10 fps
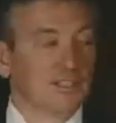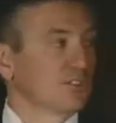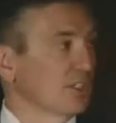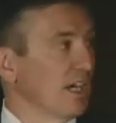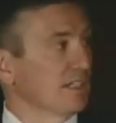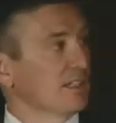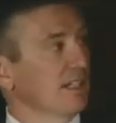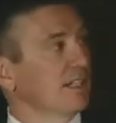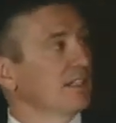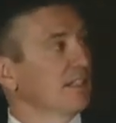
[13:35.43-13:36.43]
So kind of
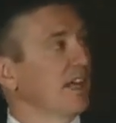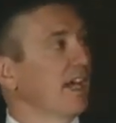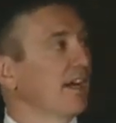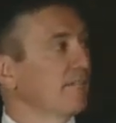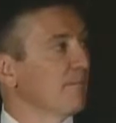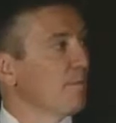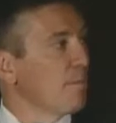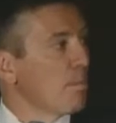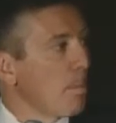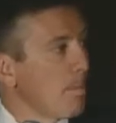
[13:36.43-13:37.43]
tied into that,
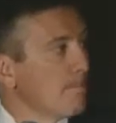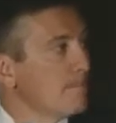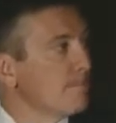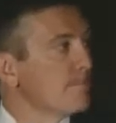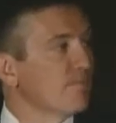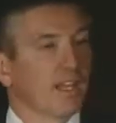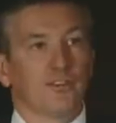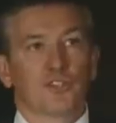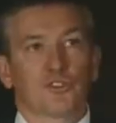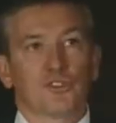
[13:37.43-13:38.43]
and
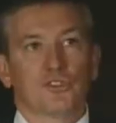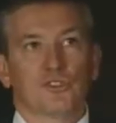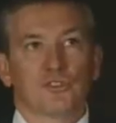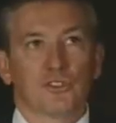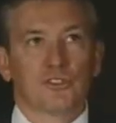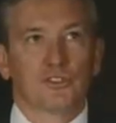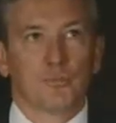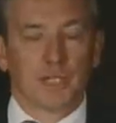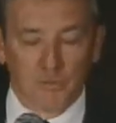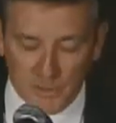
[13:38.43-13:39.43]
this is a
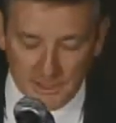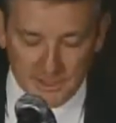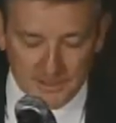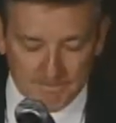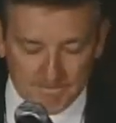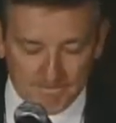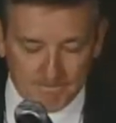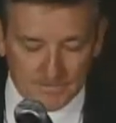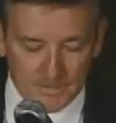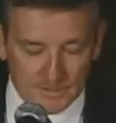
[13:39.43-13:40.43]
big one here.
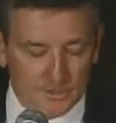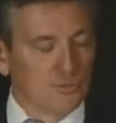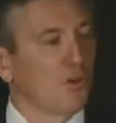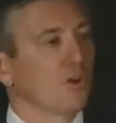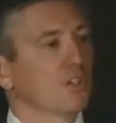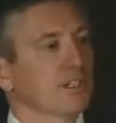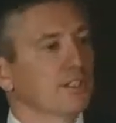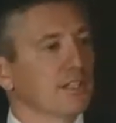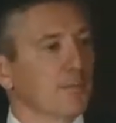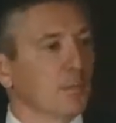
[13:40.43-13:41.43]
This is hard
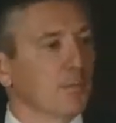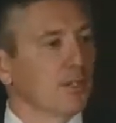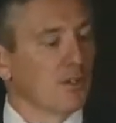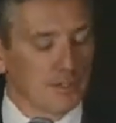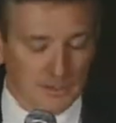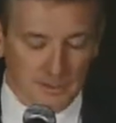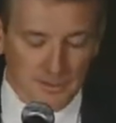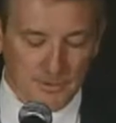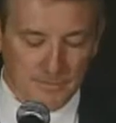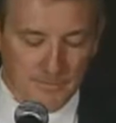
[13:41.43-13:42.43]
to implement and hard to
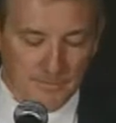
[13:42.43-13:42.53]
do.